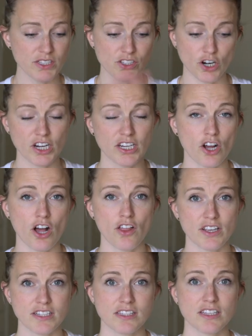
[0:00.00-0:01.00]
we start into all
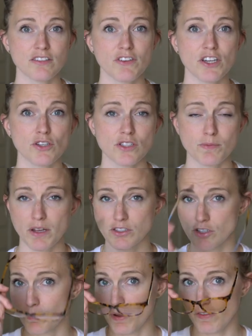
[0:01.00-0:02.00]
this, this video is
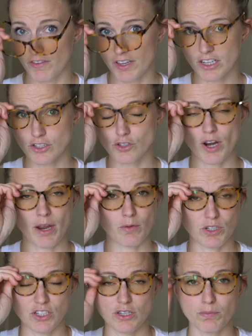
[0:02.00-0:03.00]
sponsored by Felix Gray,
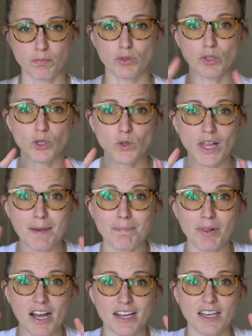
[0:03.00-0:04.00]
which is a blue light
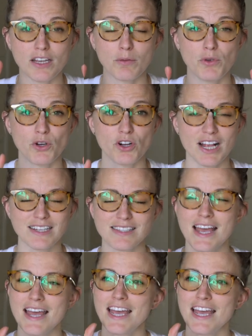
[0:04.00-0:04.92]
blocking computer glass.